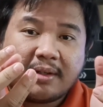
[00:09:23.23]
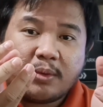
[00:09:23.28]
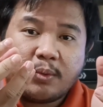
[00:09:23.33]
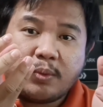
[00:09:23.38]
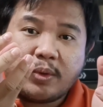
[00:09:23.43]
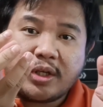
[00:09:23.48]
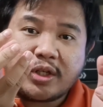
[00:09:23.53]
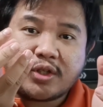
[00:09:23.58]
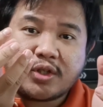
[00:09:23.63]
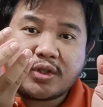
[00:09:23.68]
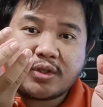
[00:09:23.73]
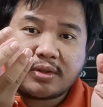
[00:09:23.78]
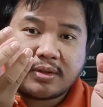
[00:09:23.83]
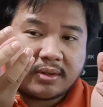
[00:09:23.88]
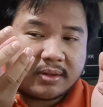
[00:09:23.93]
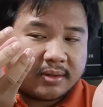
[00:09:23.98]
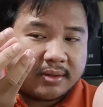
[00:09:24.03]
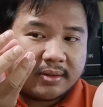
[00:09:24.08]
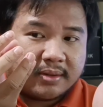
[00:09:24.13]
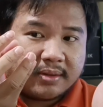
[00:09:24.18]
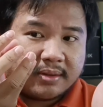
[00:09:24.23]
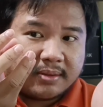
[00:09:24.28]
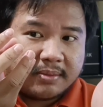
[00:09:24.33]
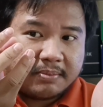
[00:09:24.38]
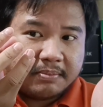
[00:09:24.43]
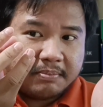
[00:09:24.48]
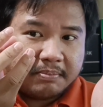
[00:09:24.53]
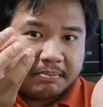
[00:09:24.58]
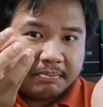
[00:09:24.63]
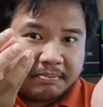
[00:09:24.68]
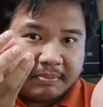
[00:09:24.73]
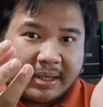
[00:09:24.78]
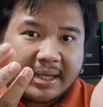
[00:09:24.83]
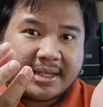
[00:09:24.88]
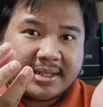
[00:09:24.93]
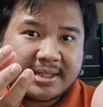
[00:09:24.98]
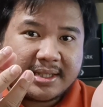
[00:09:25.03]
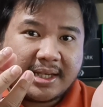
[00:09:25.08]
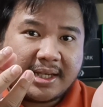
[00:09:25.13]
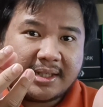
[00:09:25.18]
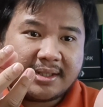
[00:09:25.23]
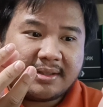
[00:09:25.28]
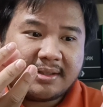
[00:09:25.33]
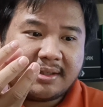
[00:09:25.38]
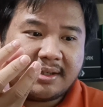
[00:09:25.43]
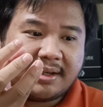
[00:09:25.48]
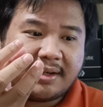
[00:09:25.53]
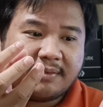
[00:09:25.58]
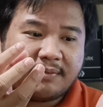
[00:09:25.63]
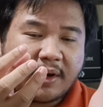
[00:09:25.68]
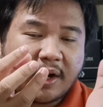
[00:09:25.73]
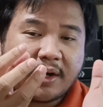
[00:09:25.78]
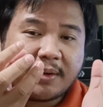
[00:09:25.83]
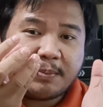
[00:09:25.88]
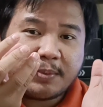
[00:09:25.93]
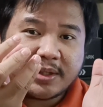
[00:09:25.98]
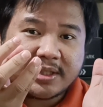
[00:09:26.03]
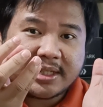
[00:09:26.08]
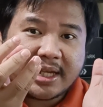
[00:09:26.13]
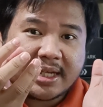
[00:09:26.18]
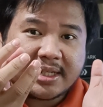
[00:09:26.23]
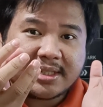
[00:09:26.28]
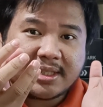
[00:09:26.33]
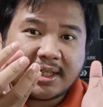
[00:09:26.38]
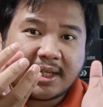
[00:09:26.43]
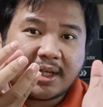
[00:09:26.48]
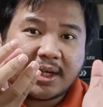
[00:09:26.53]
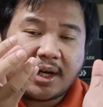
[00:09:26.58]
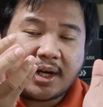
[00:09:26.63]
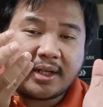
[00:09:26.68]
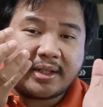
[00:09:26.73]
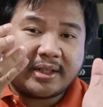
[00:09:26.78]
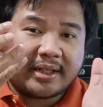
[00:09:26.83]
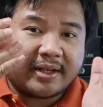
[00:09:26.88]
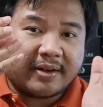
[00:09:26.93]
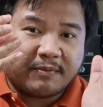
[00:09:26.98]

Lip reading: which makes it very precisely cut,